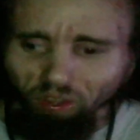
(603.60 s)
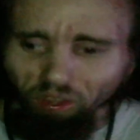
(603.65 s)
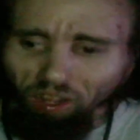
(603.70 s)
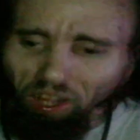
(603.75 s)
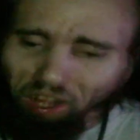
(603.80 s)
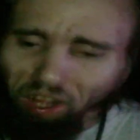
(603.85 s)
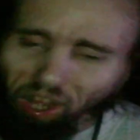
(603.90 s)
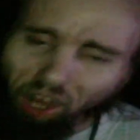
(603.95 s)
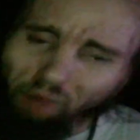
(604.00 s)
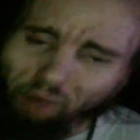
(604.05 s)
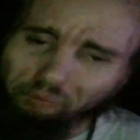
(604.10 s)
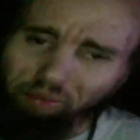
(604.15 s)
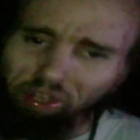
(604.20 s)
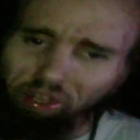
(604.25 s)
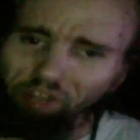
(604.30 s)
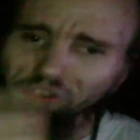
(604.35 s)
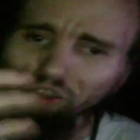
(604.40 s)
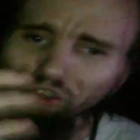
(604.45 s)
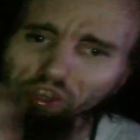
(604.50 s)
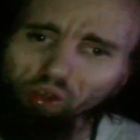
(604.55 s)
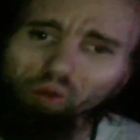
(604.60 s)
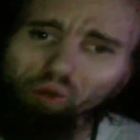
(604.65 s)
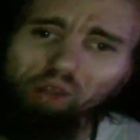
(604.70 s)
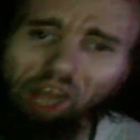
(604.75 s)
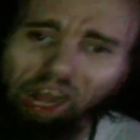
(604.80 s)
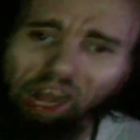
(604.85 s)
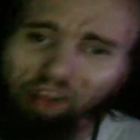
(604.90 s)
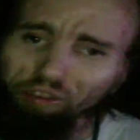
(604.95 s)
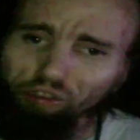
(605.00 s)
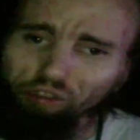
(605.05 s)
Hell, because of you
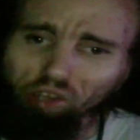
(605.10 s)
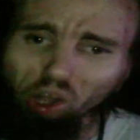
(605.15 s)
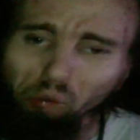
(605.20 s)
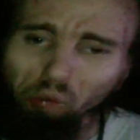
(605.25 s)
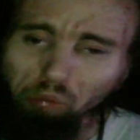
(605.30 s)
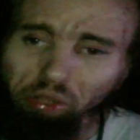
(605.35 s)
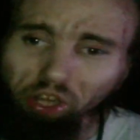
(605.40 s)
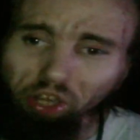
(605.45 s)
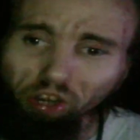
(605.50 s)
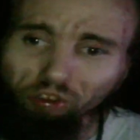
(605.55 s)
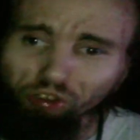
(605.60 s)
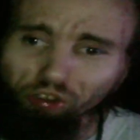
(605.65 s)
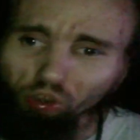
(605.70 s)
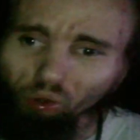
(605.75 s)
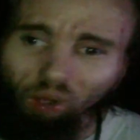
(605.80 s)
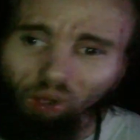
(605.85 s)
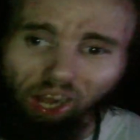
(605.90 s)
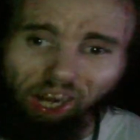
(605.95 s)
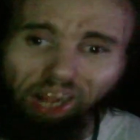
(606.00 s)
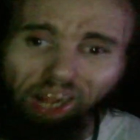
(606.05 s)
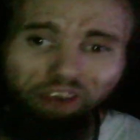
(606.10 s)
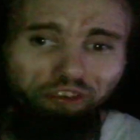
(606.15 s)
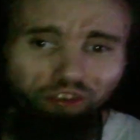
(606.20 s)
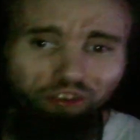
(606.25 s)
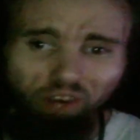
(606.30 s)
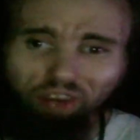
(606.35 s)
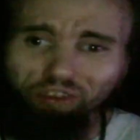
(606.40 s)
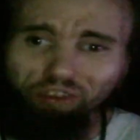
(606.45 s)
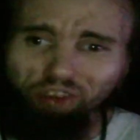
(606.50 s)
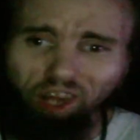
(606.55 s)
guys, a couple years ago, I got
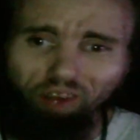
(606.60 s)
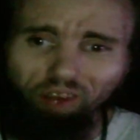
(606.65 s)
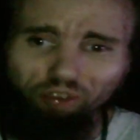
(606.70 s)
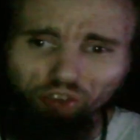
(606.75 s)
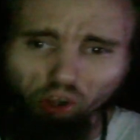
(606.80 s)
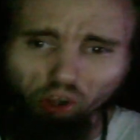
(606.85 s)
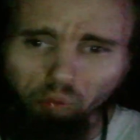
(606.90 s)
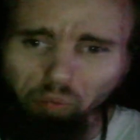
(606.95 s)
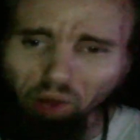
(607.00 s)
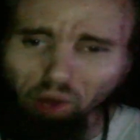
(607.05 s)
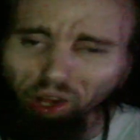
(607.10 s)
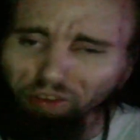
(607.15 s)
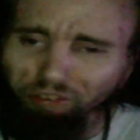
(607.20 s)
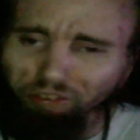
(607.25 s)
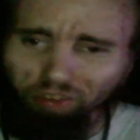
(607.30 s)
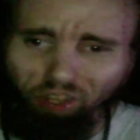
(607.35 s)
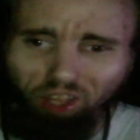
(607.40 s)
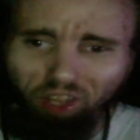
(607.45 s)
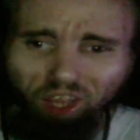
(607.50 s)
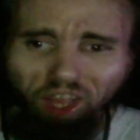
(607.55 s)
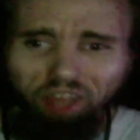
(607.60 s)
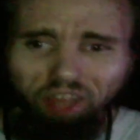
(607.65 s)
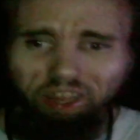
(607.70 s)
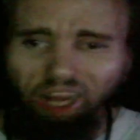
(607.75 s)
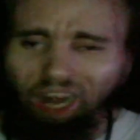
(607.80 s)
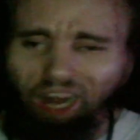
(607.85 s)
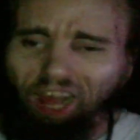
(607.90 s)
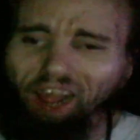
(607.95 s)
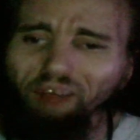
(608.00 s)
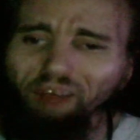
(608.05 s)
stressed out so much
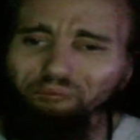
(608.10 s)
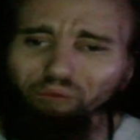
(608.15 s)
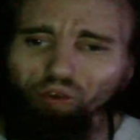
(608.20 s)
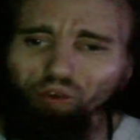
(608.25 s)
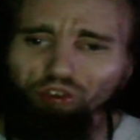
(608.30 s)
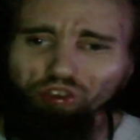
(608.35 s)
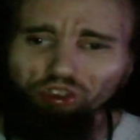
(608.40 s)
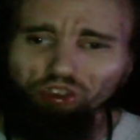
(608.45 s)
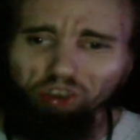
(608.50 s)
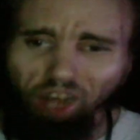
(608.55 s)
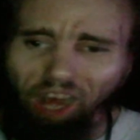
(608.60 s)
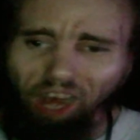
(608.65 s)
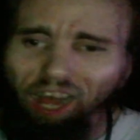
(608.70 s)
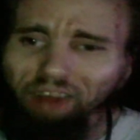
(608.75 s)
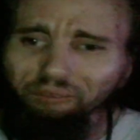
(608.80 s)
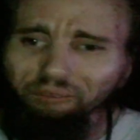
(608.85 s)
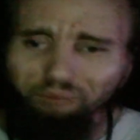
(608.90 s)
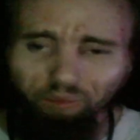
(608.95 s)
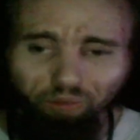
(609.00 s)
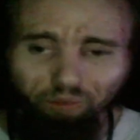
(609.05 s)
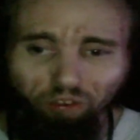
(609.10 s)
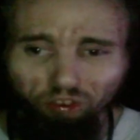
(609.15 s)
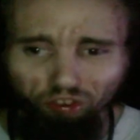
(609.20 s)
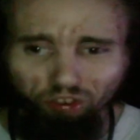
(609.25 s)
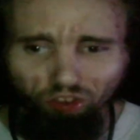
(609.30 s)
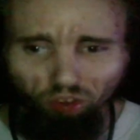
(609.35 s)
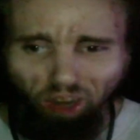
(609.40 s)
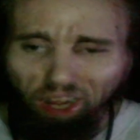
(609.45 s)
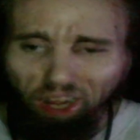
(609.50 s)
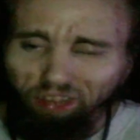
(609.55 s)
that I almost died from the
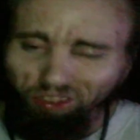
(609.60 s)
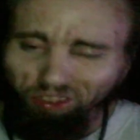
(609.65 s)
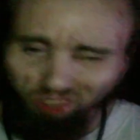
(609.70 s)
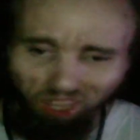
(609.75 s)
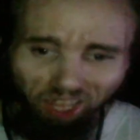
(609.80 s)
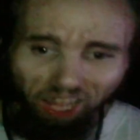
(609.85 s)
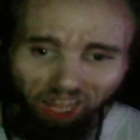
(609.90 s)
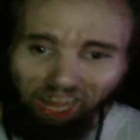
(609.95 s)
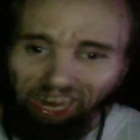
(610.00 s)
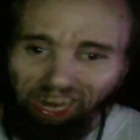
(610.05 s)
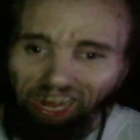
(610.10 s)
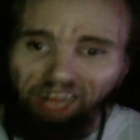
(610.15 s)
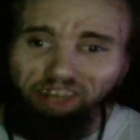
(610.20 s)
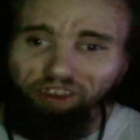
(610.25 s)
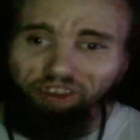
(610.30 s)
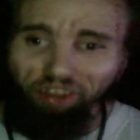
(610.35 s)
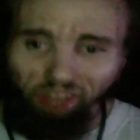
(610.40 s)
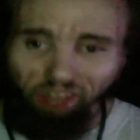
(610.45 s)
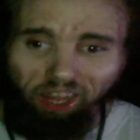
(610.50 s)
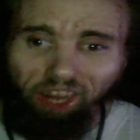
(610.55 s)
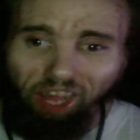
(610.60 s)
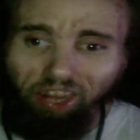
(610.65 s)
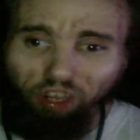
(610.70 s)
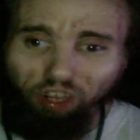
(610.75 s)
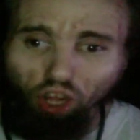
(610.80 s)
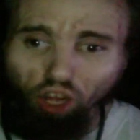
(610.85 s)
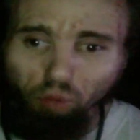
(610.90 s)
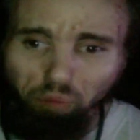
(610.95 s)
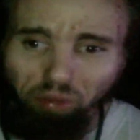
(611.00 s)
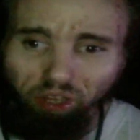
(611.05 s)
stress and I did end
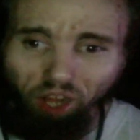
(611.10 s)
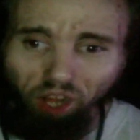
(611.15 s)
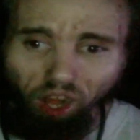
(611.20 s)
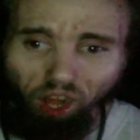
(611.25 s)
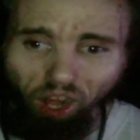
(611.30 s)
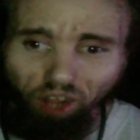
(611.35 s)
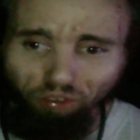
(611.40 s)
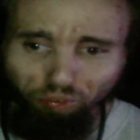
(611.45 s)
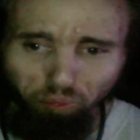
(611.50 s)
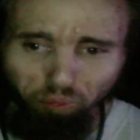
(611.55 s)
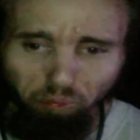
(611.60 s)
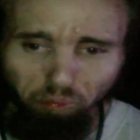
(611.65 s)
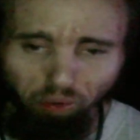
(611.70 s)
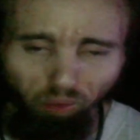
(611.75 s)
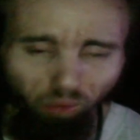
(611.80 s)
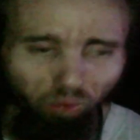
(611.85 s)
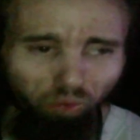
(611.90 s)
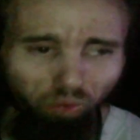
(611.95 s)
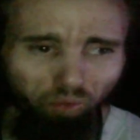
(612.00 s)
up in the hospital.